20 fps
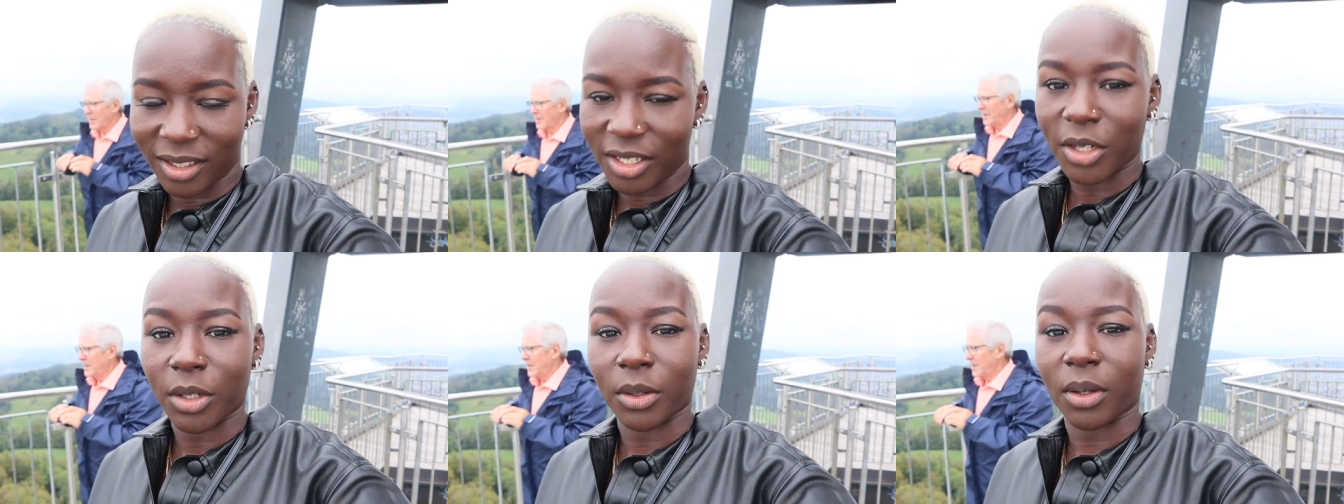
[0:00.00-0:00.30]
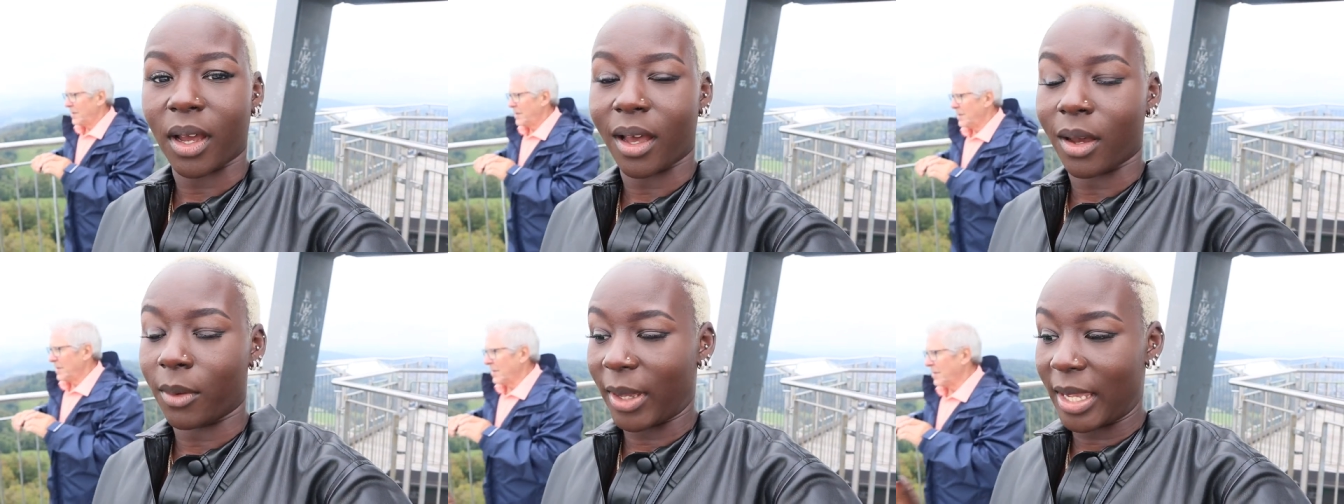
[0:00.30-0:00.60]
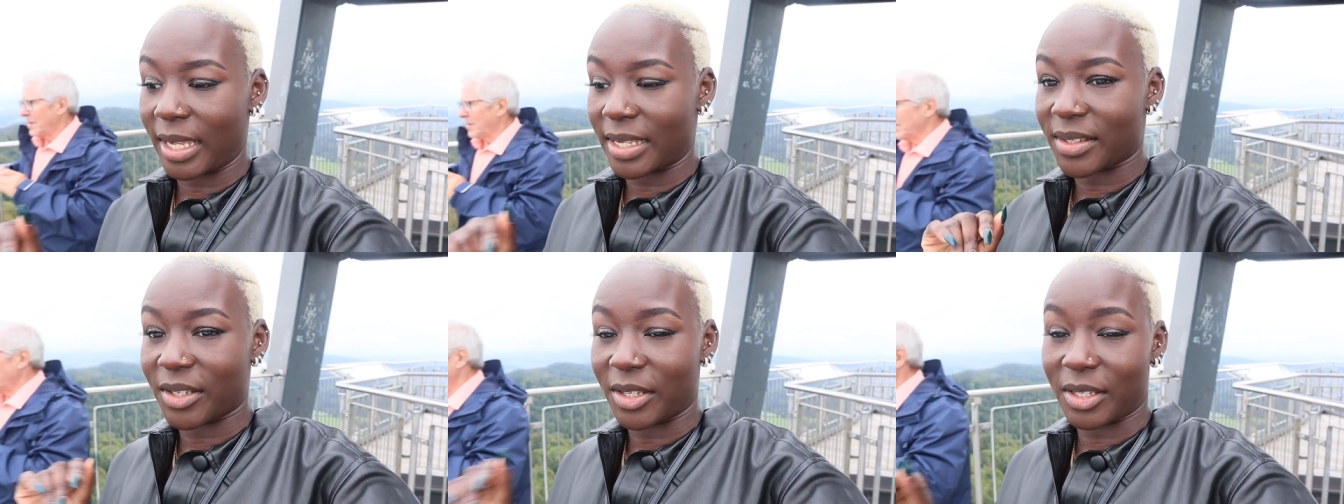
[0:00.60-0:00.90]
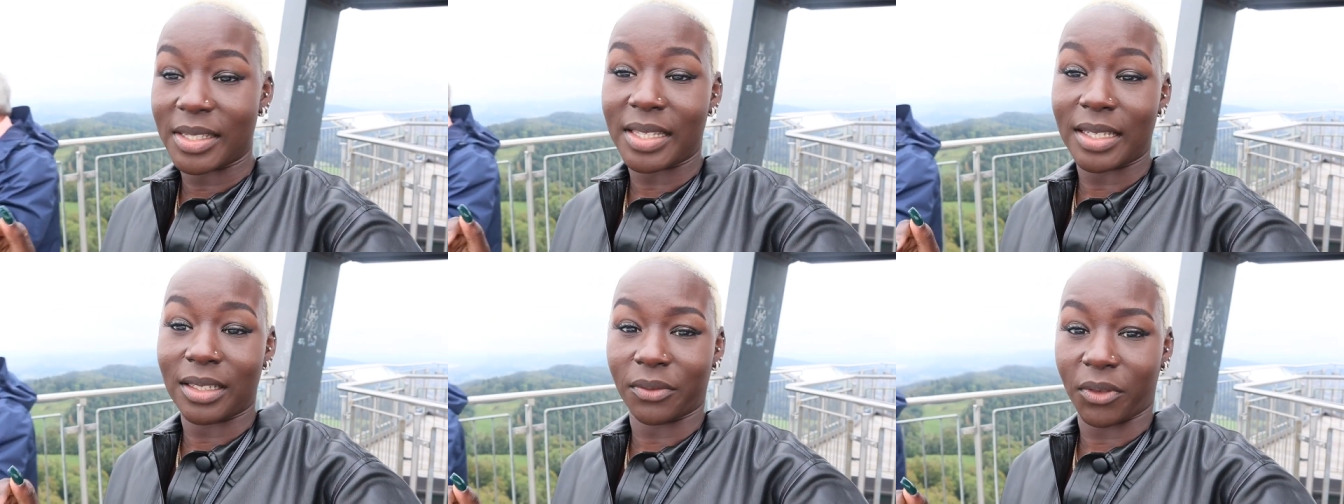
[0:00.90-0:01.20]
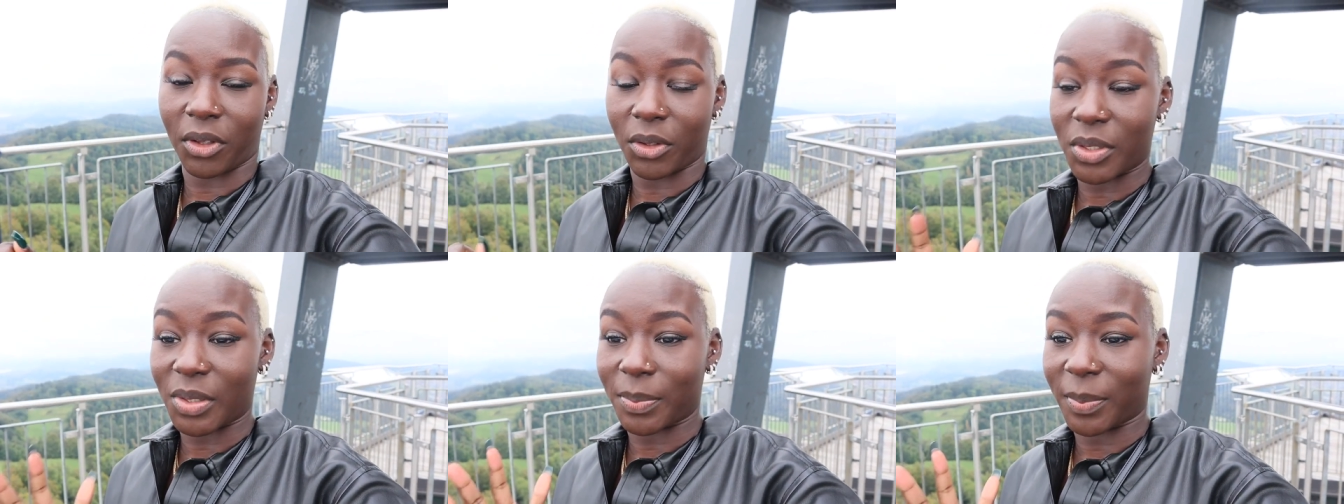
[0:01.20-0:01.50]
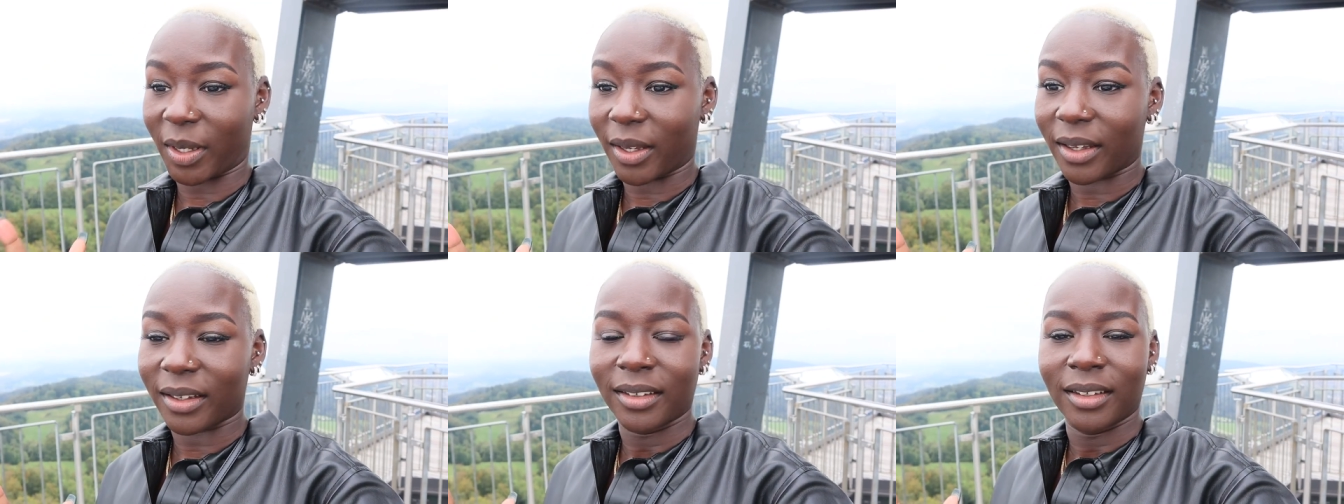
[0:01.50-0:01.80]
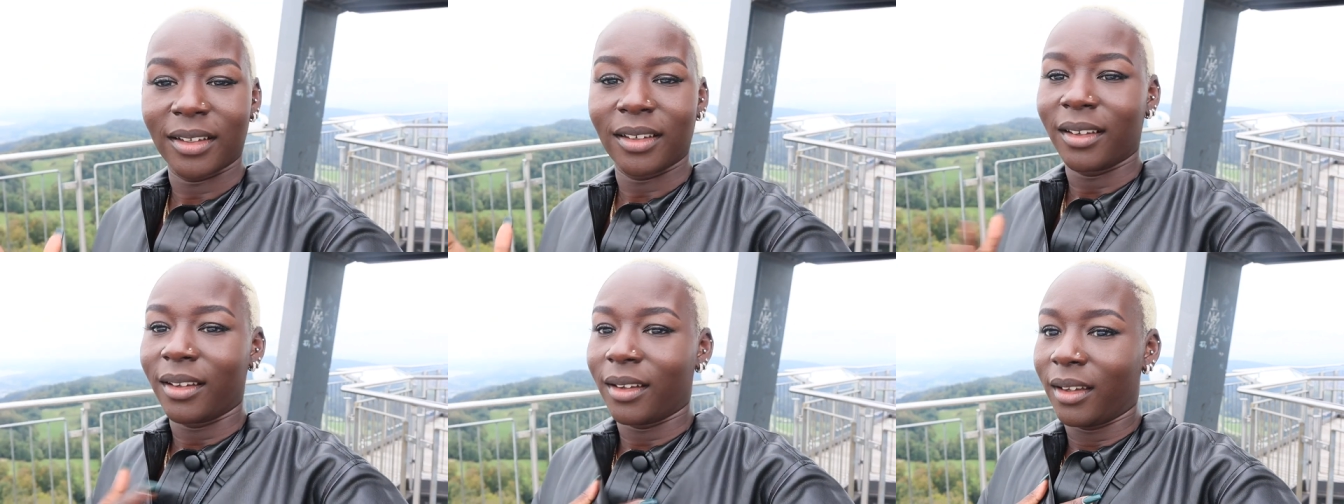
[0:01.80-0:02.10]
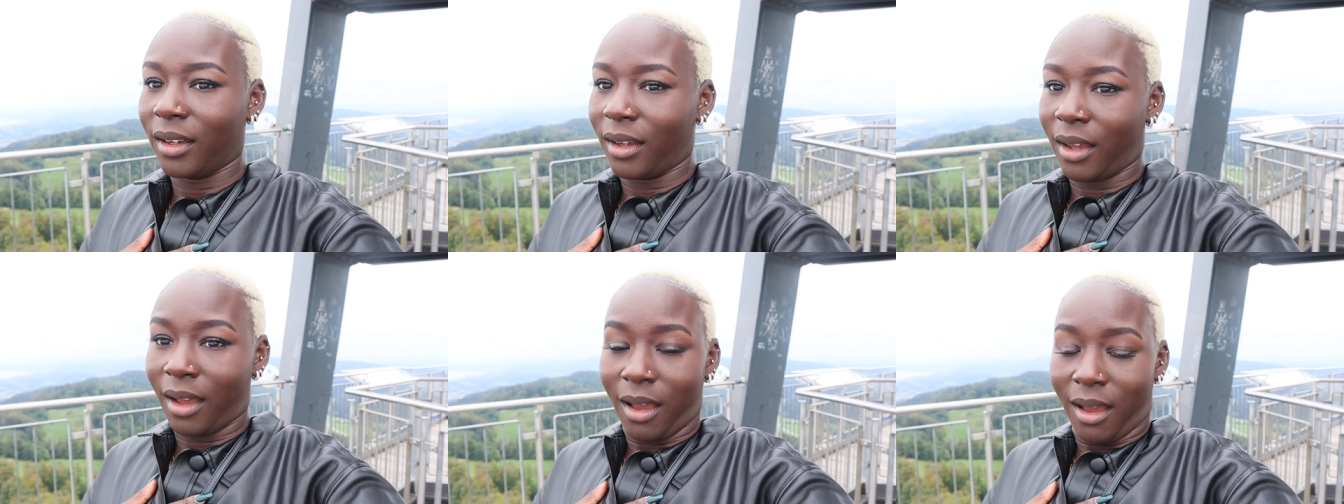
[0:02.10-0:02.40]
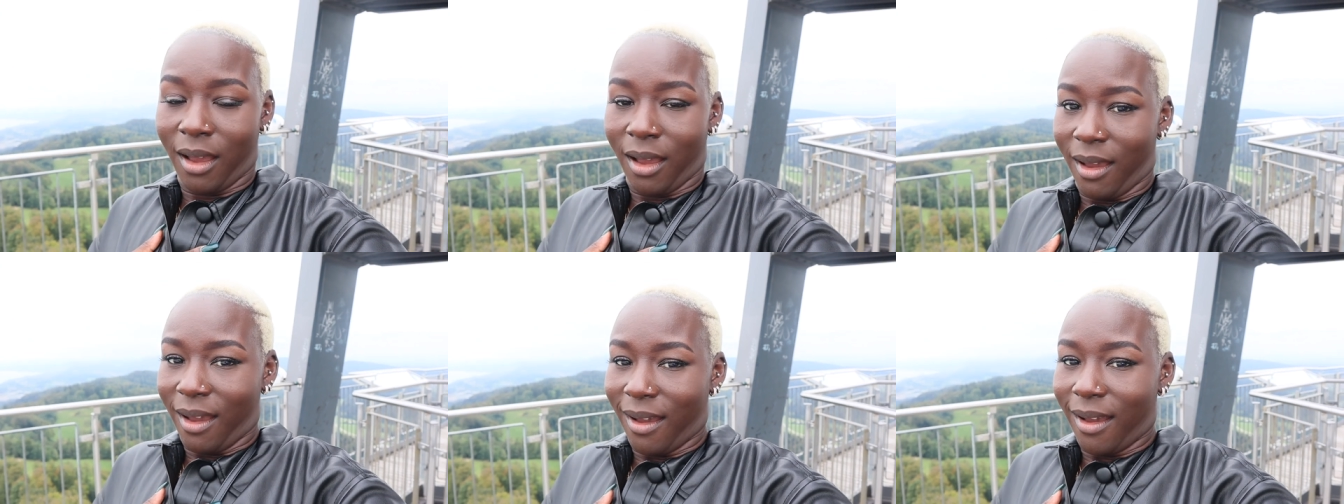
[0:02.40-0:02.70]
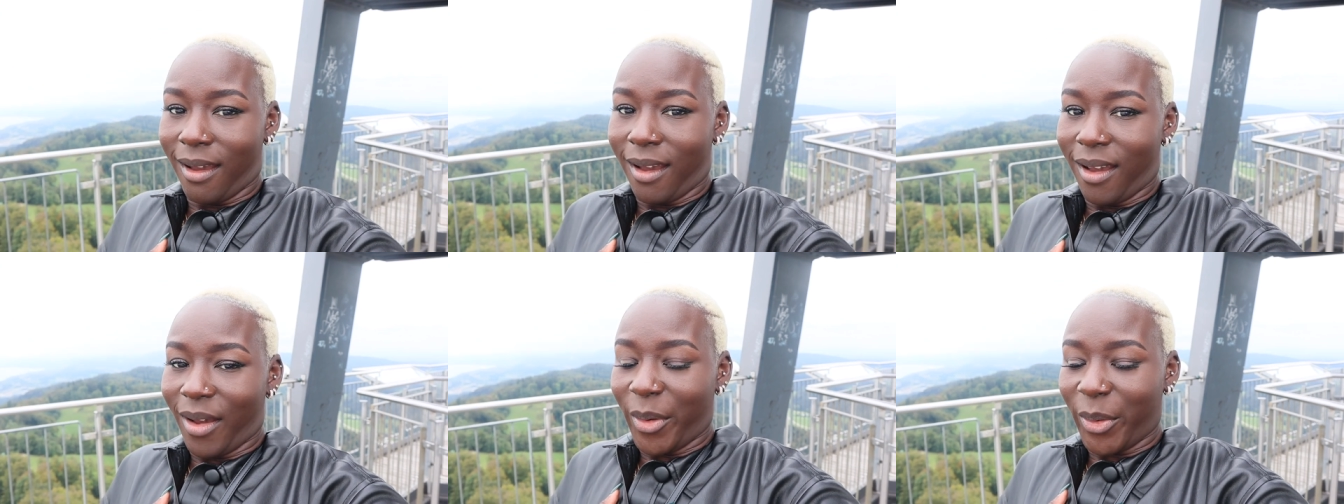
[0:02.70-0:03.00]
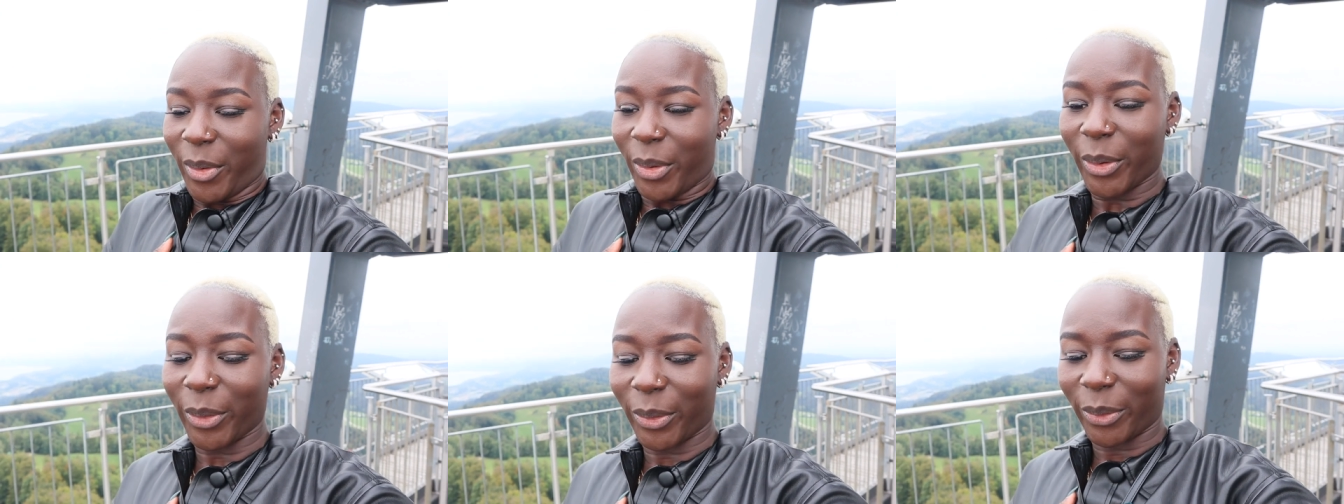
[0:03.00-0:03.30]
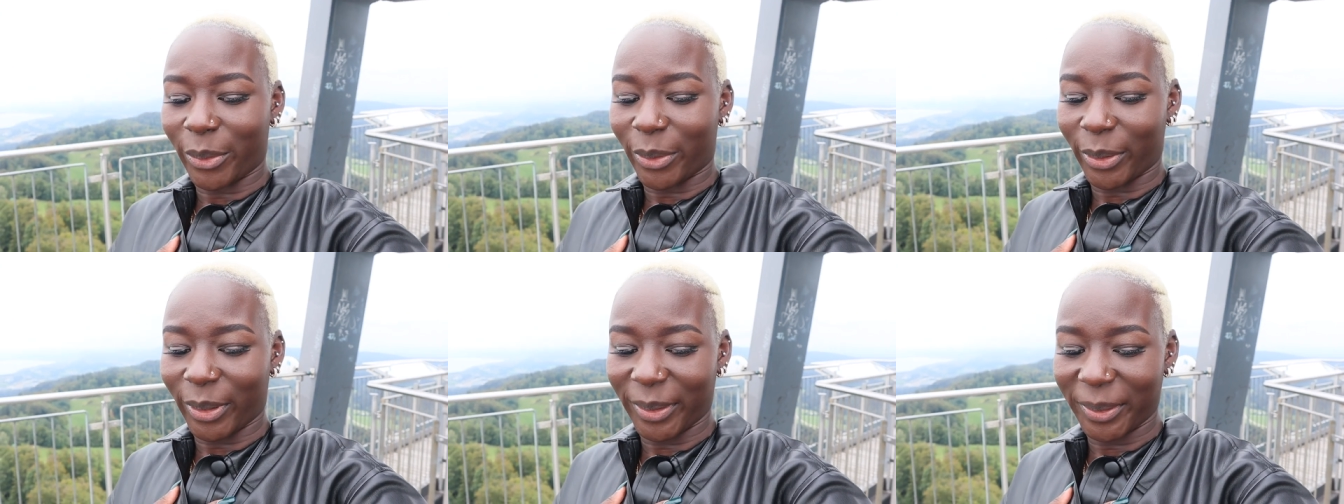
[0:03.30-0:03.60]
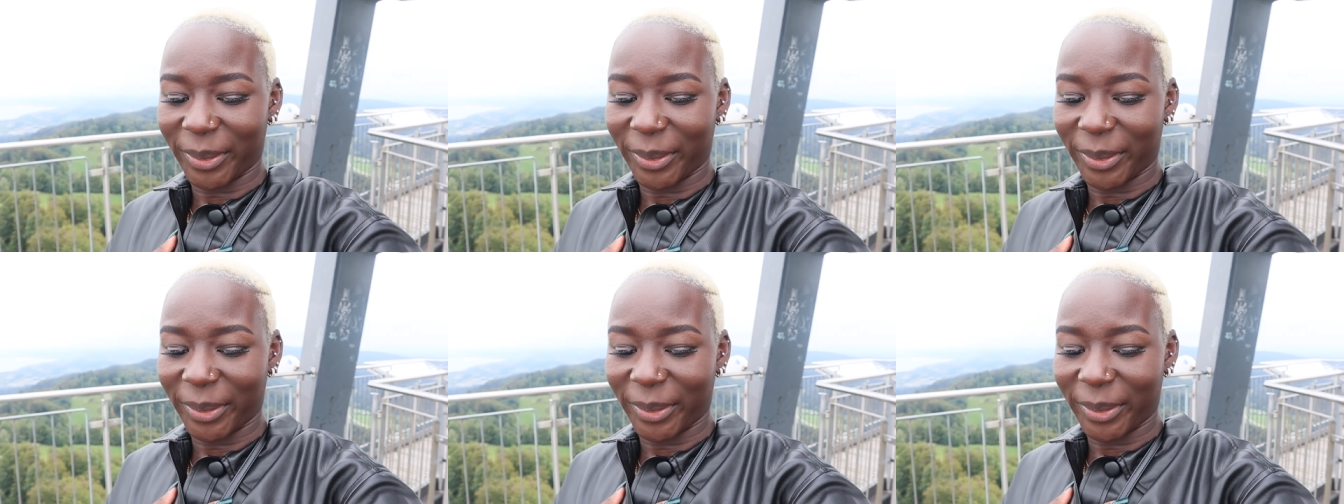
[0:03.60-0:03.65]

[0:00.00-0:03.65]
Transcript: gonna do cutaways so you can see the views, but whew,